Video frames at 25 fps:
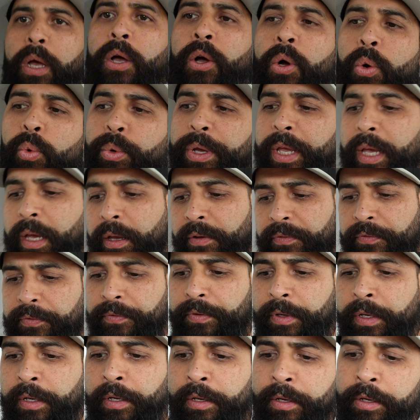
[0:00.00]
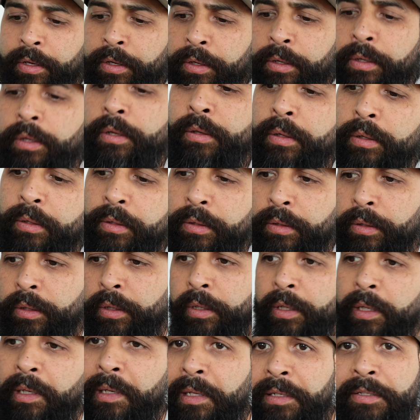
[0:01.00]
or we have a
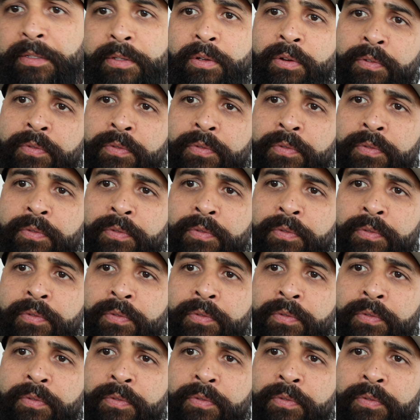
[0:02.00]
list